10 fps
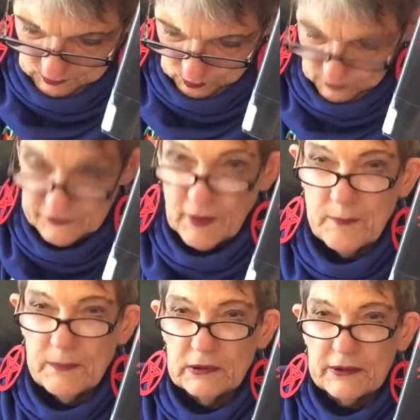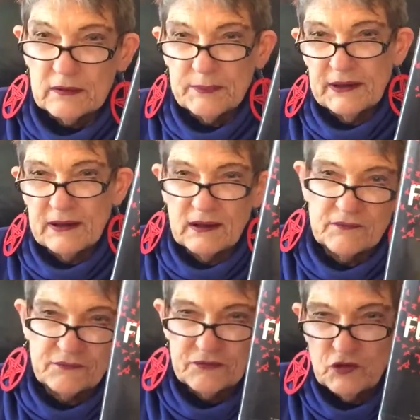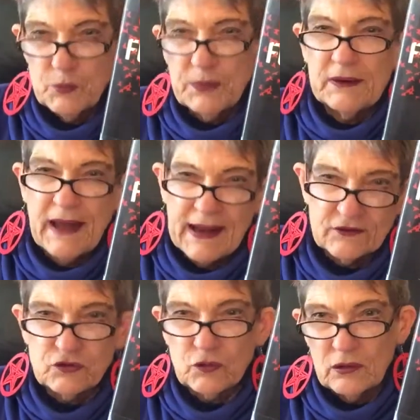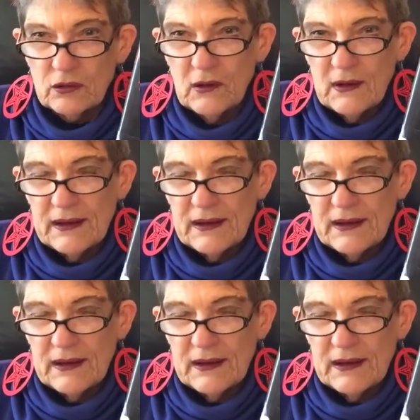with a little bit of supernatural